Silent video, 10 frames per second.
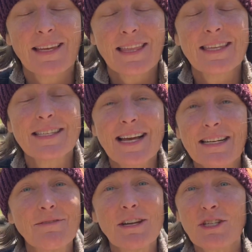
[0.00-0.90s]
This
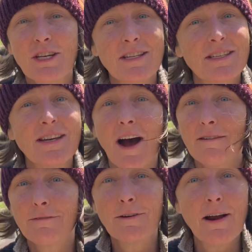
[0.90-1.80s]
activation is
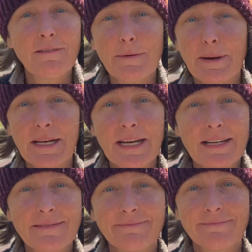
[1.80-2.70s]
not for
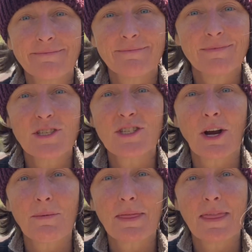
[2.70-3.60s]
everybody.
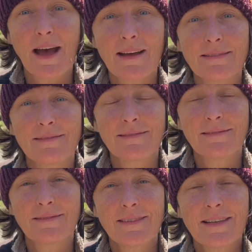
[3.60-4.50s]
Start with that.
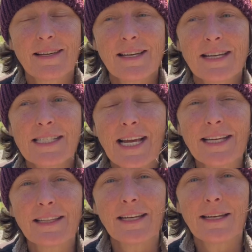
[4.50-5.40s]

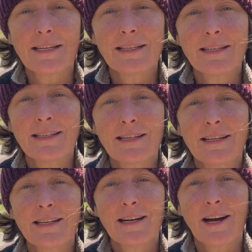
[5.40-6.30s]
Secondly,
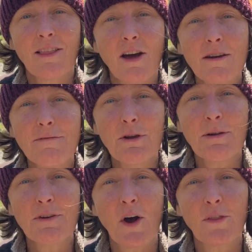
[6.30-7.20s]
a lot of you
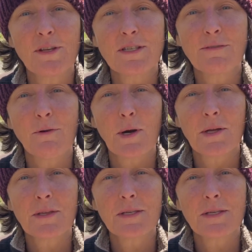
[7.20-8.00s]
have called this forth.